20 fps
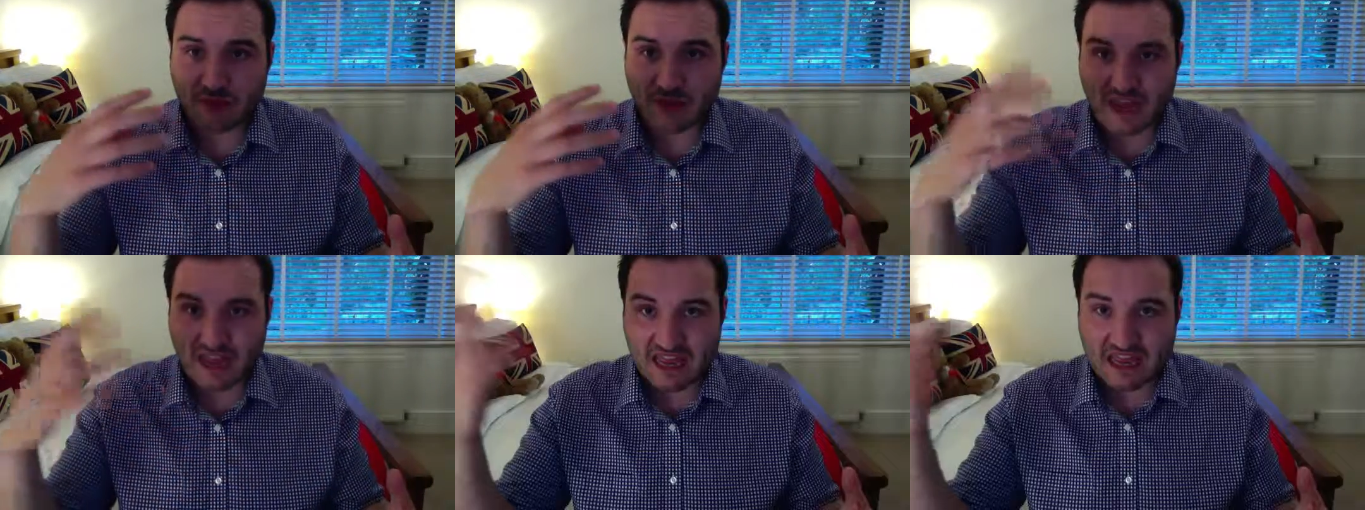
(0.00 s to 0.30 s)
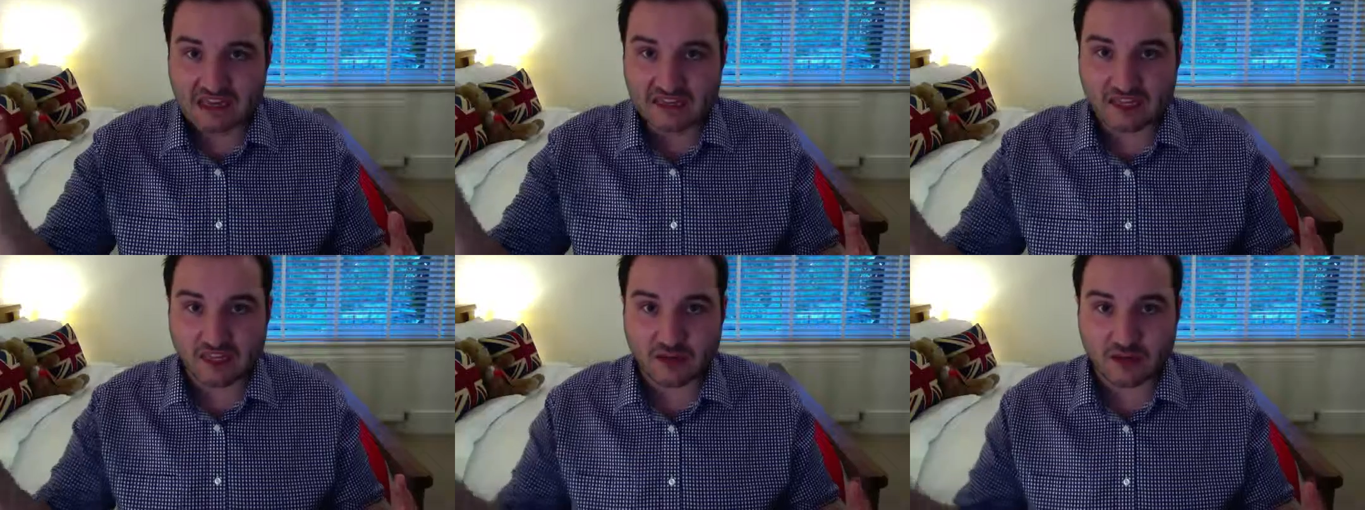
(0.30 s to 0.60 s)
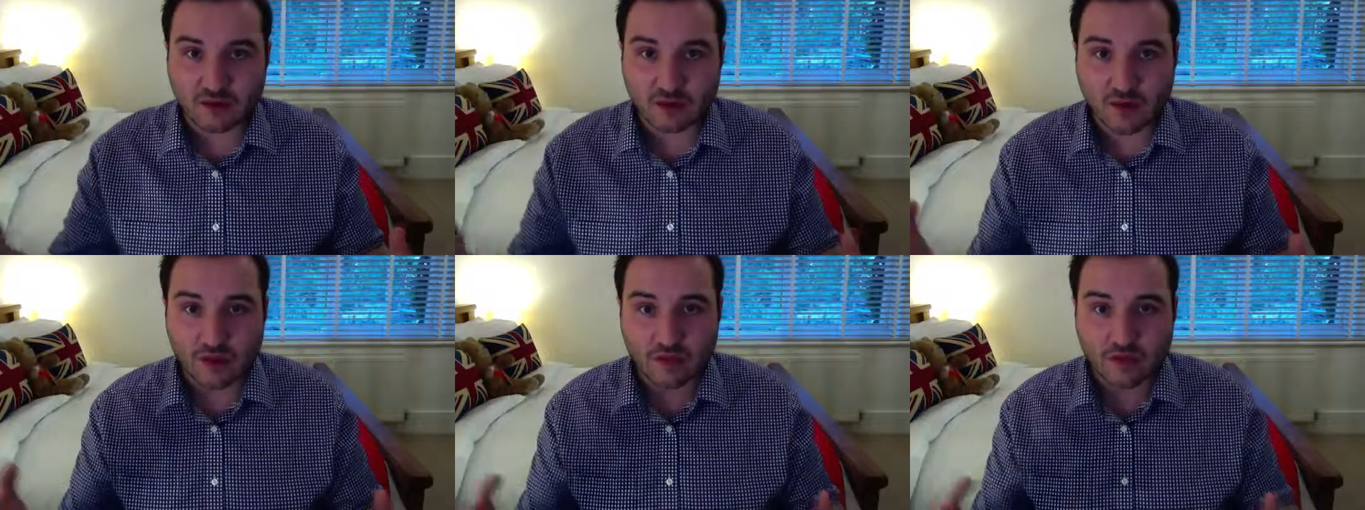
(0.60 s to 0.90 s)

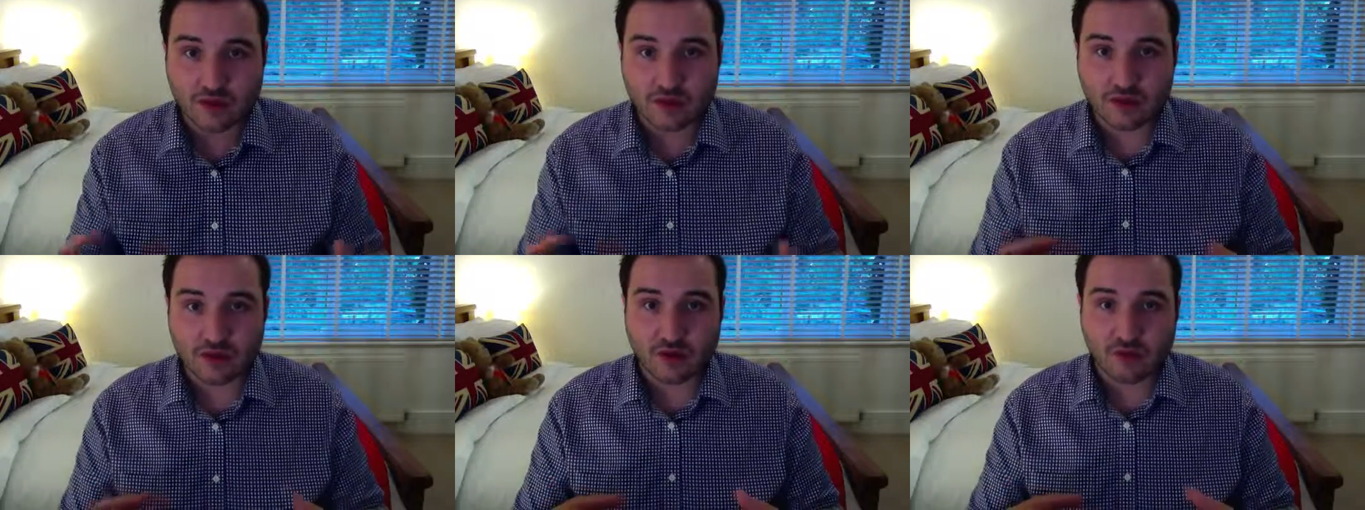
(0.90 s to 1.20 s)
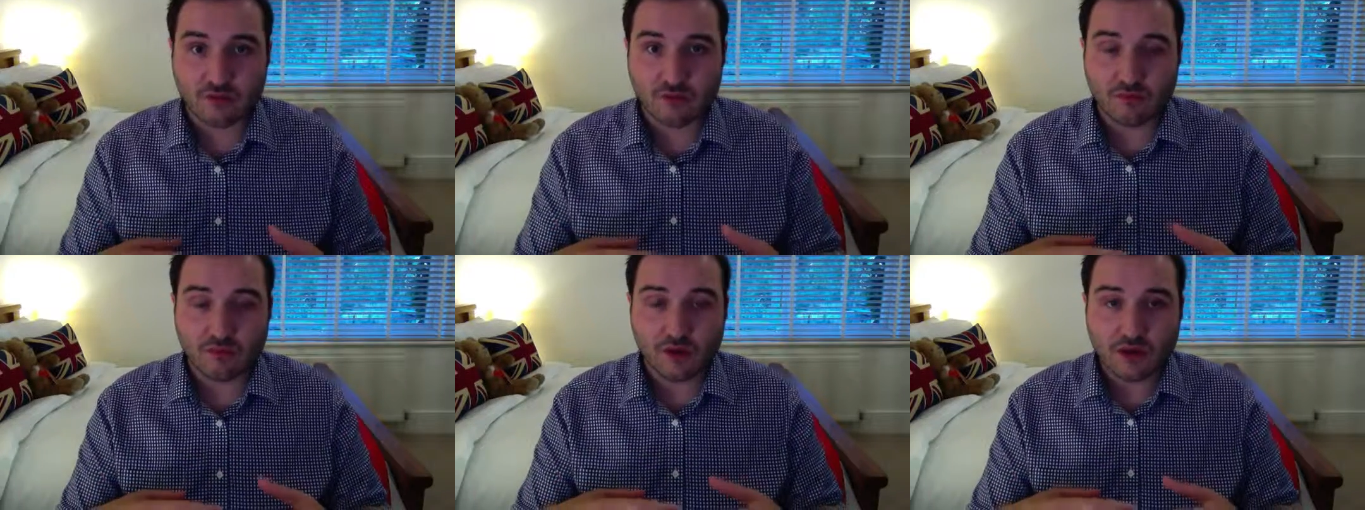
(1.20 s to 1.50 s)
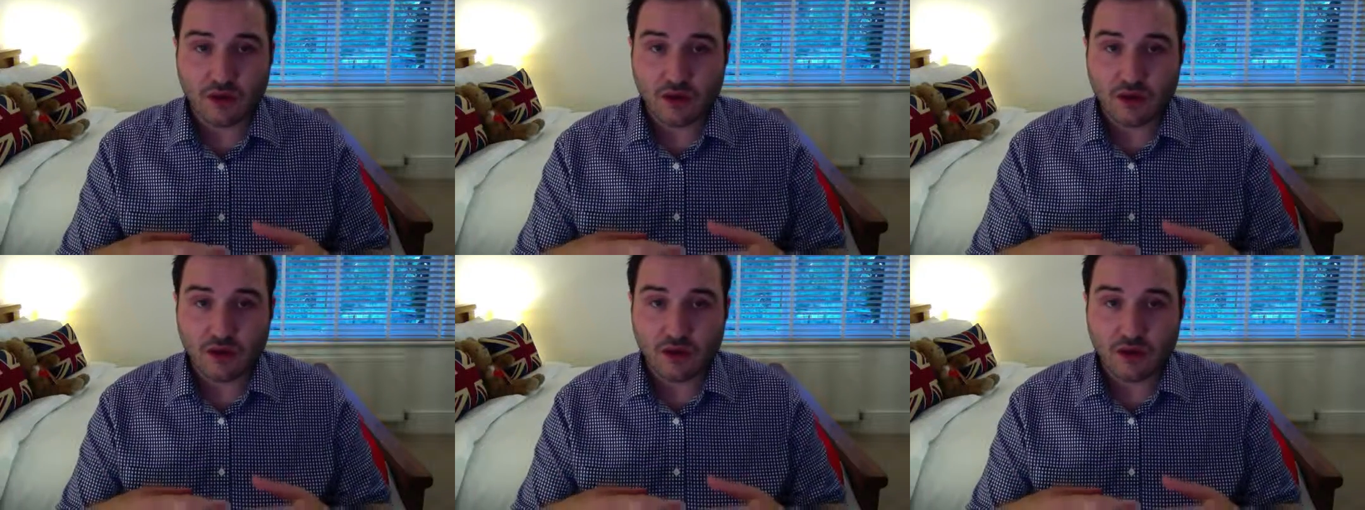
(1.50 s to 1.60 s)
heating, whether it's on